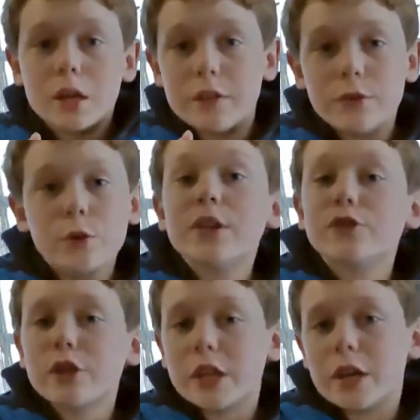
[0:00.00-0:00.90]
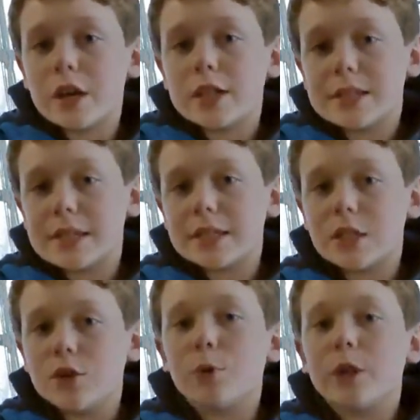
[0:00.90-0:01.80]
If you're entering in
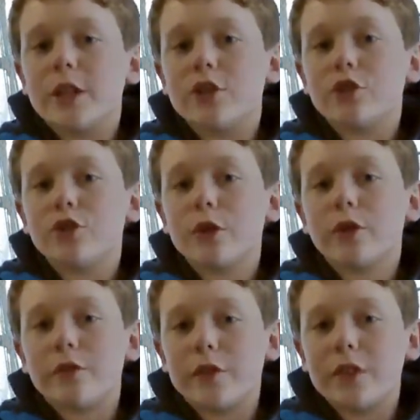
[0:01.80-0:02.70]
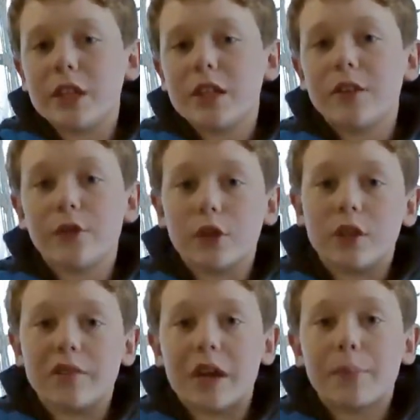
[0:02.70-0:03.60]
contests, you boil it until 215 if you're on
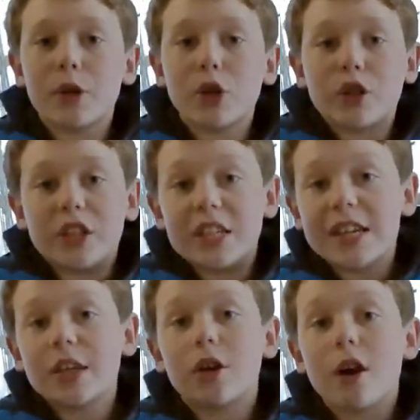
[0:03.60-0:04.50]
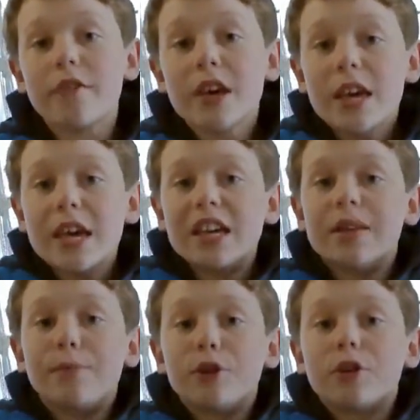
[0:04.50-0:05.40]
the evaporator, and then you take it off
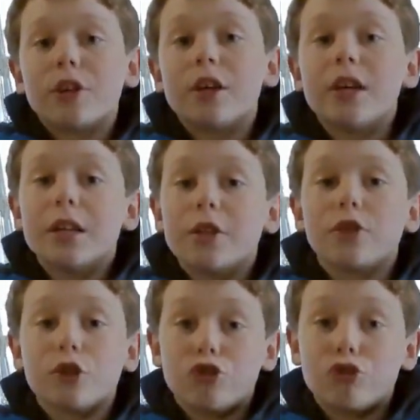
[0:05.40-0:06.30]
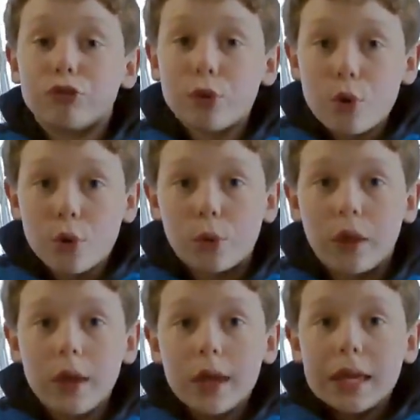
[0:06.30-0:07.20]
and then put it on another controlled
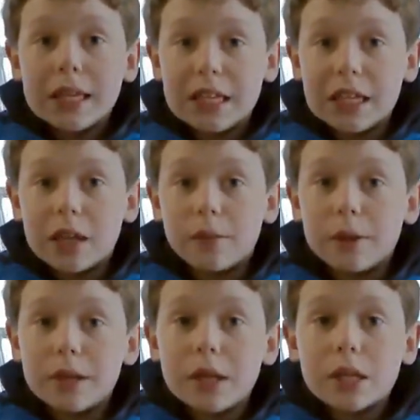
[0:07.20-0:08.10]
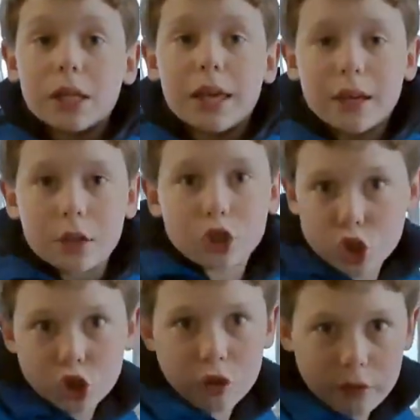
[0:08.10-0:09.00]
heating element, like a
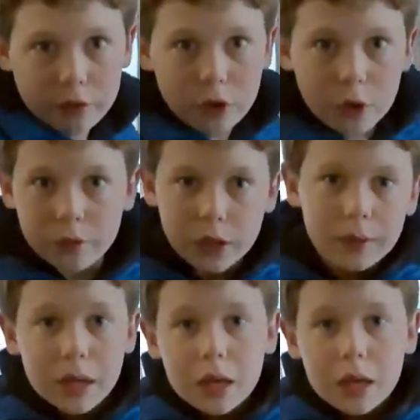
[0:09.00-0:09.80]
stove, hopefully.